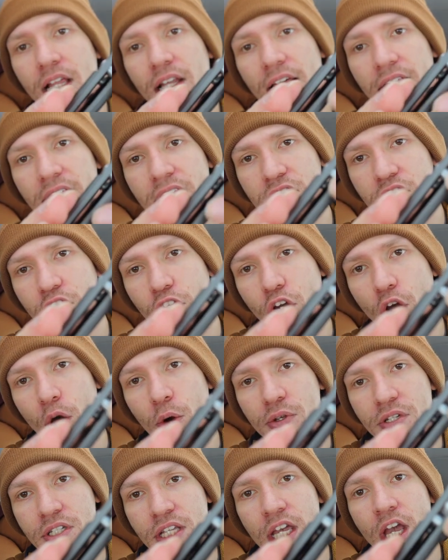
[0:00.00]
like this
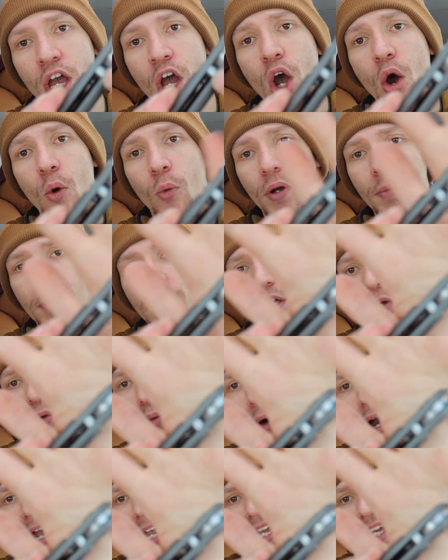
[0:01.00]
Nkosi would be
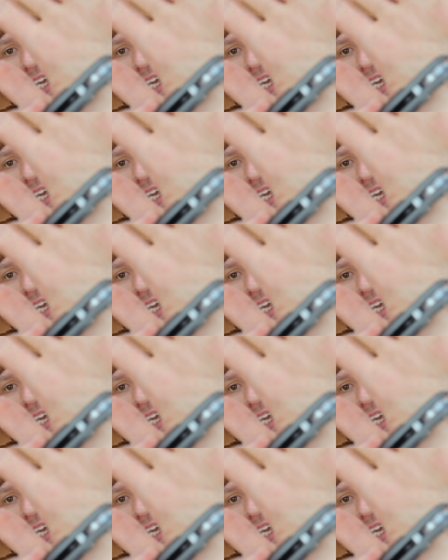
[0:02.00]
right